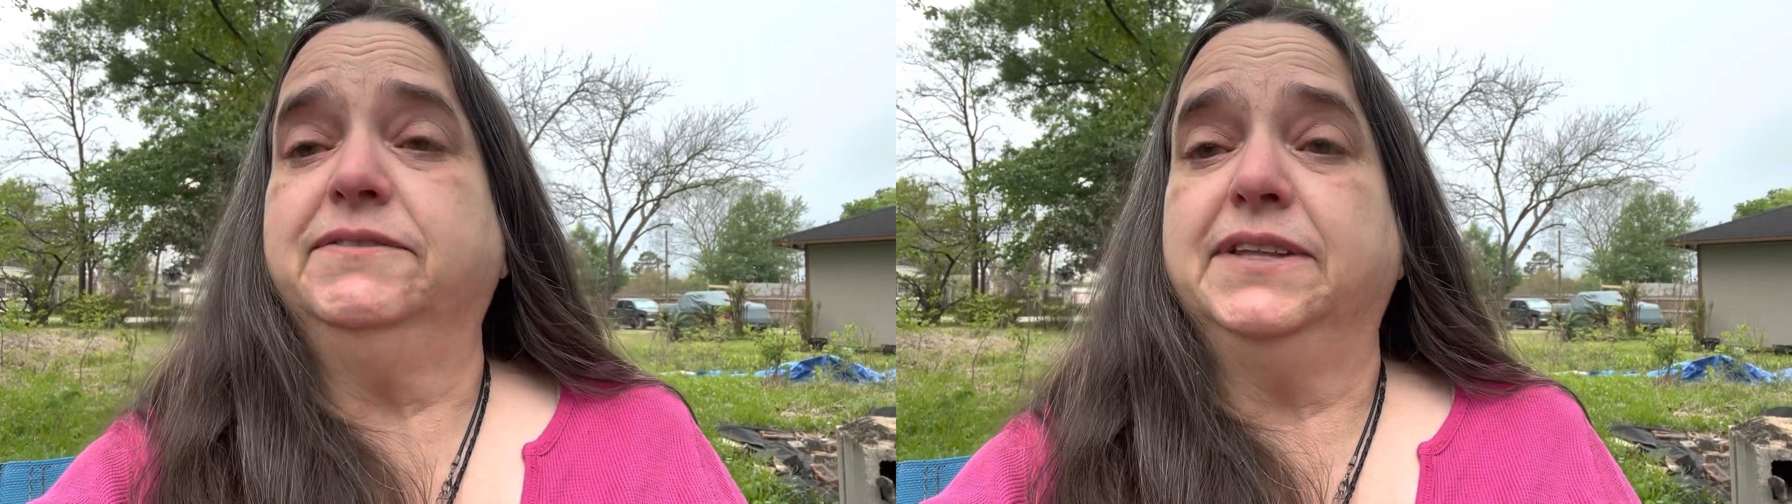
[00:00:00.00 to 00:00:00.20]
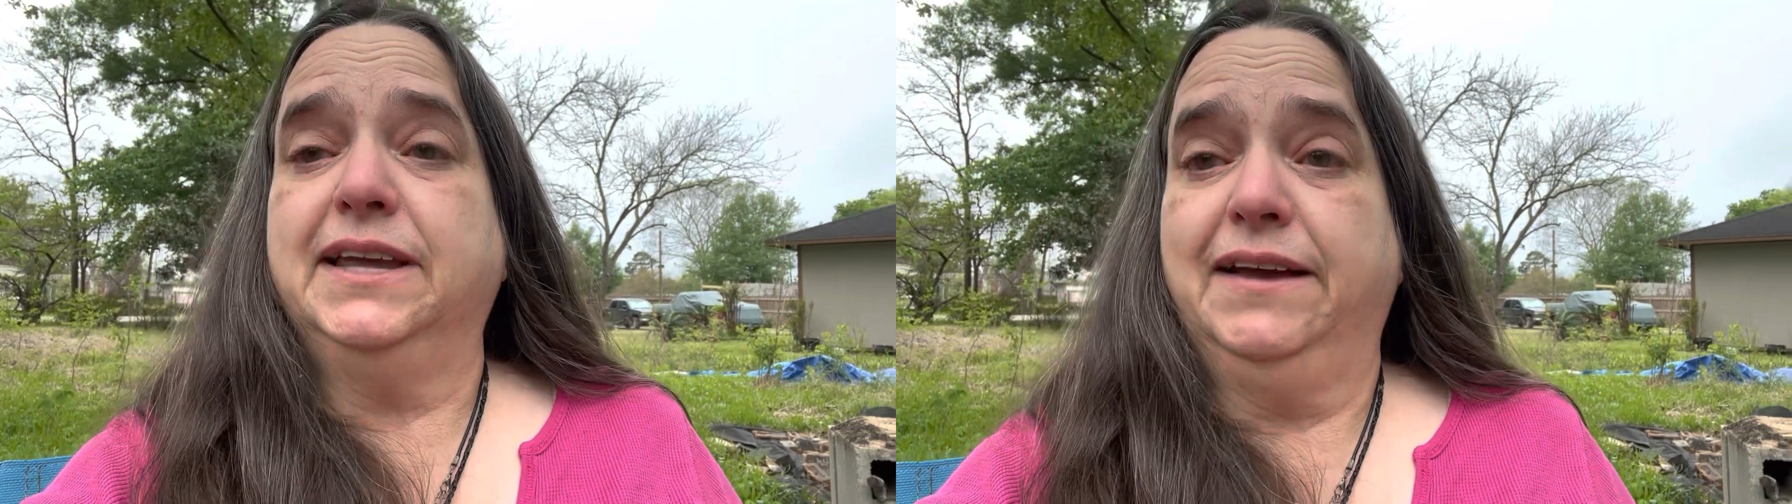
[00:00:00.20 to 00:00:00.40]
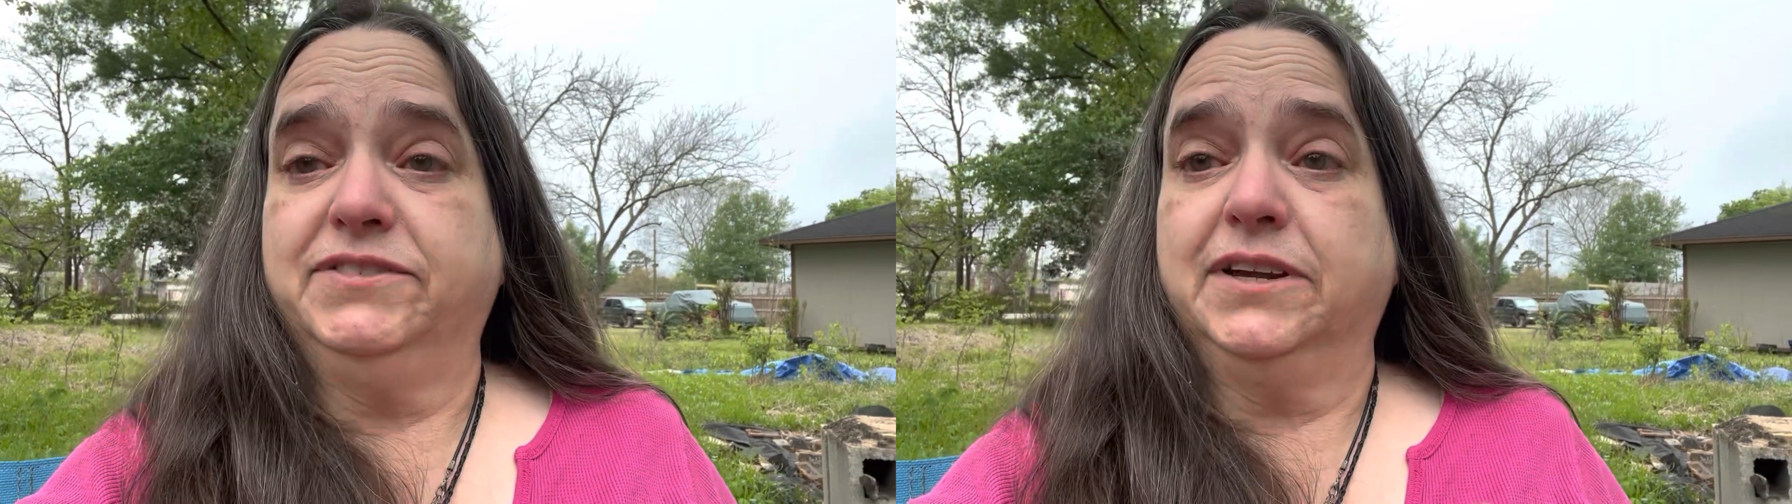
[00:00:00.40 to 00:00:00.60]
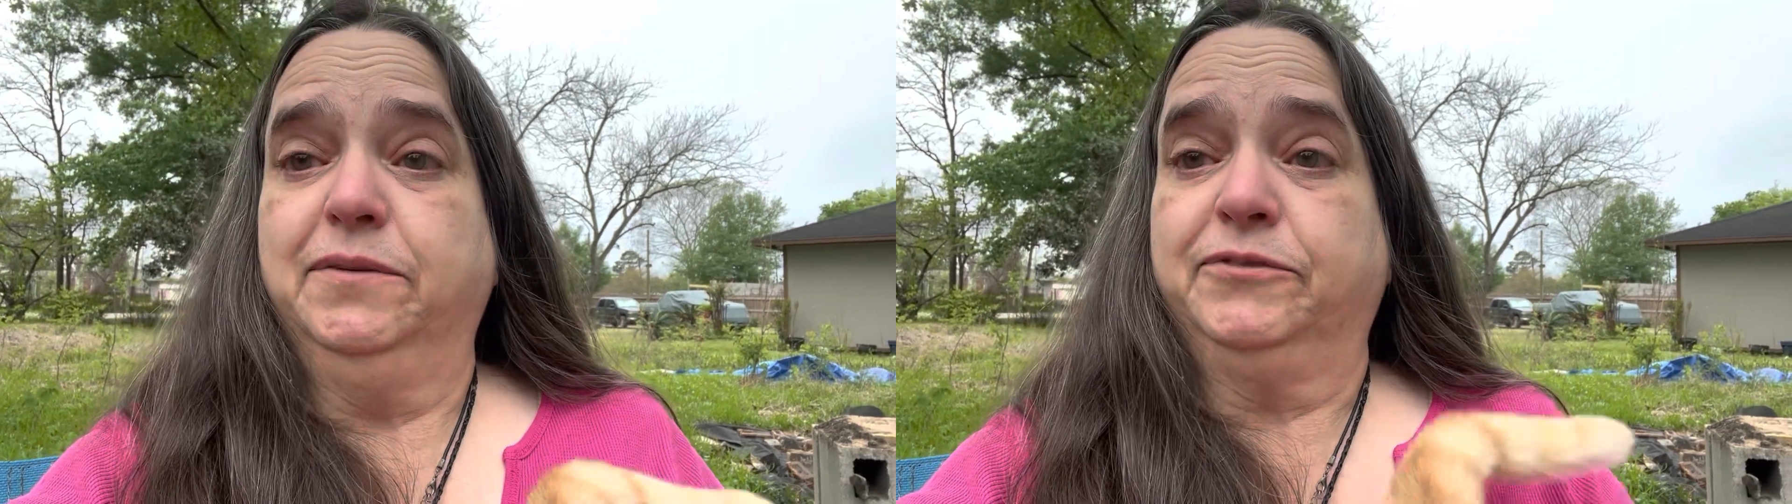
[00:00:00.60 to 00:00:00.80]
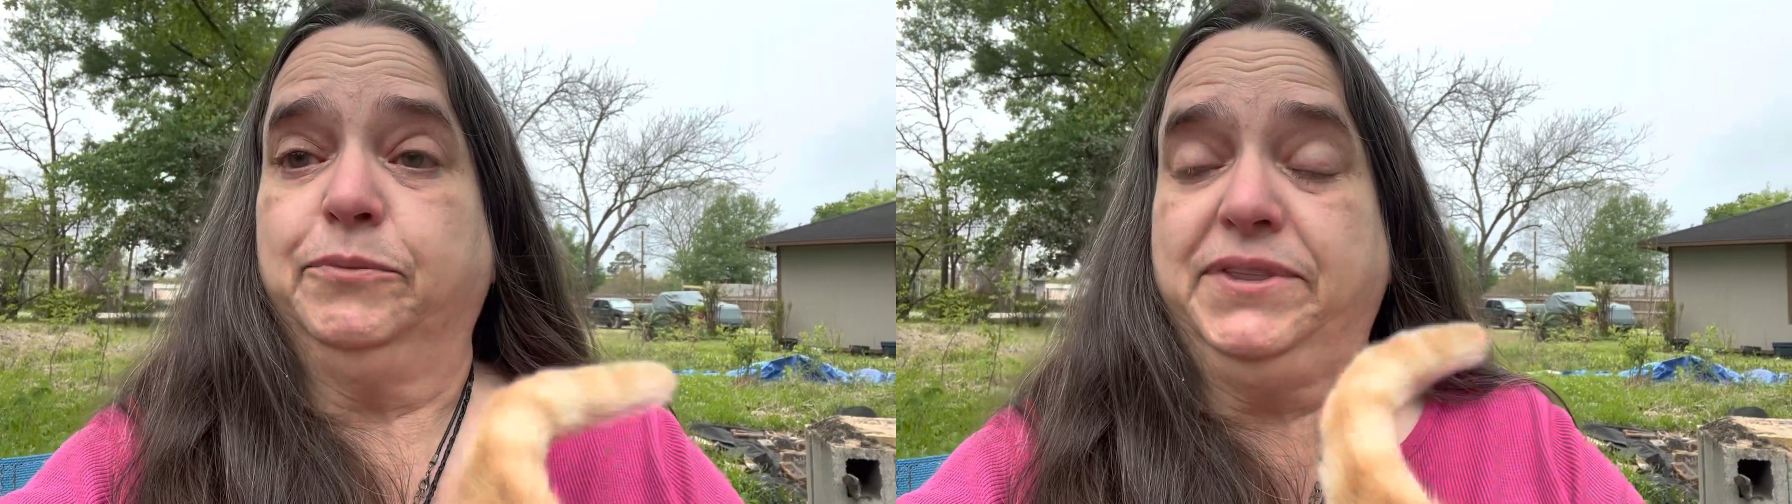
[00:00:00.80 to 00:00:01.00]
they have to
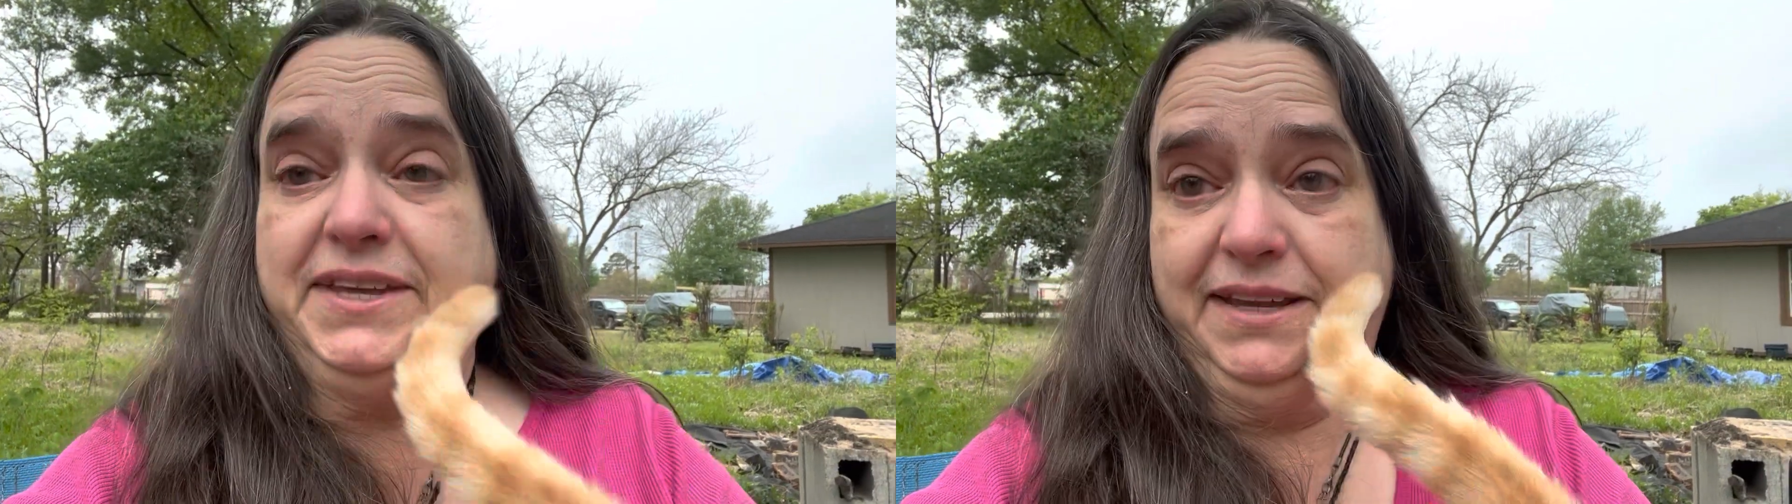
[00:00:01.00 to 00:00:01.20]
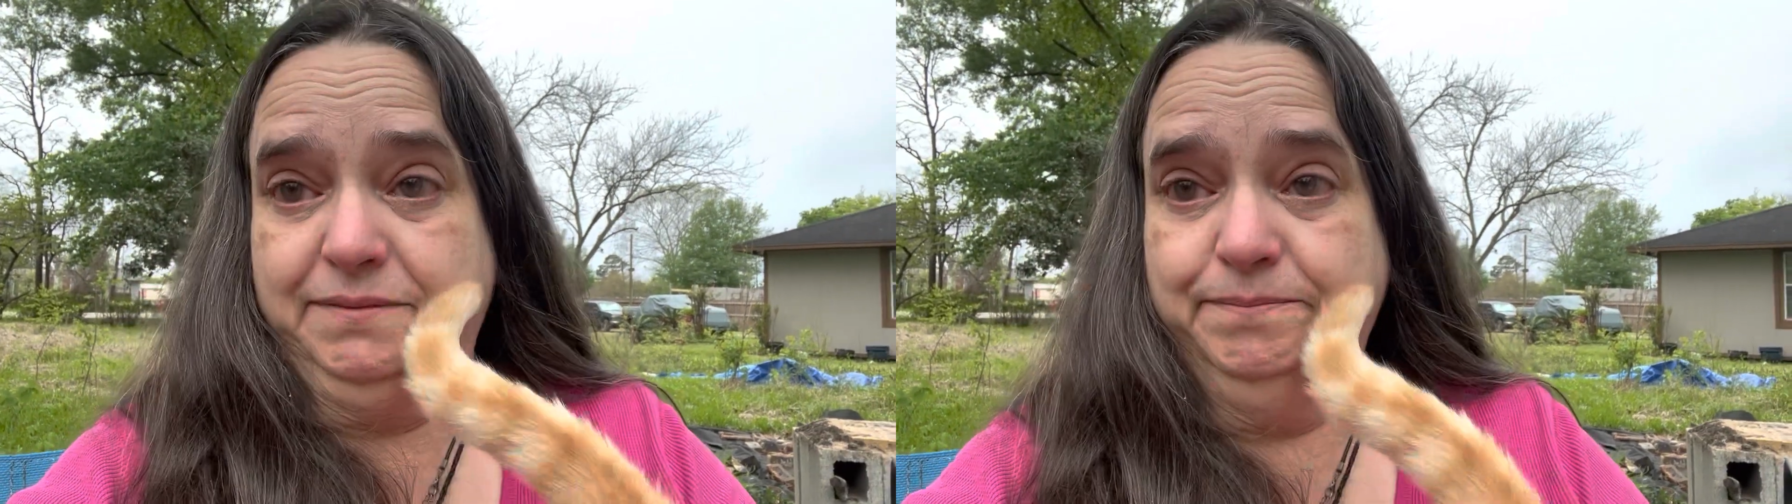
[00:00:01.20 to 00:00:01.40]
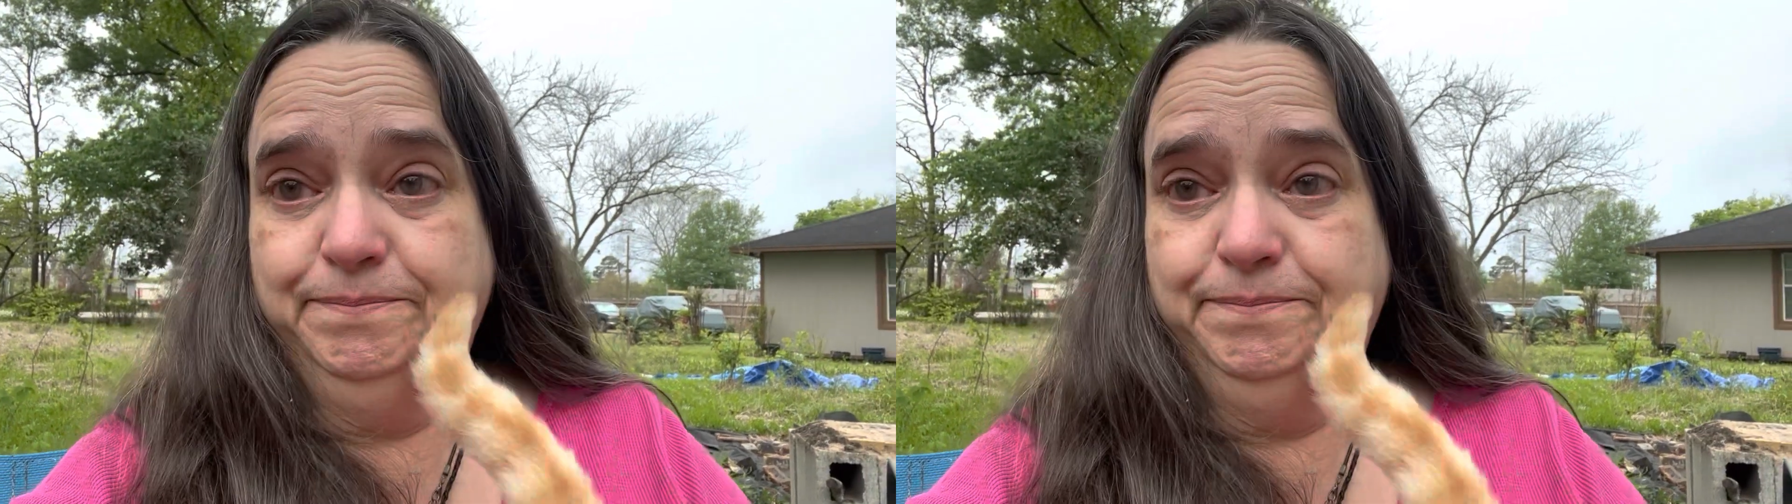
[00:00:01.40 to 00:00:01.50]
come from within.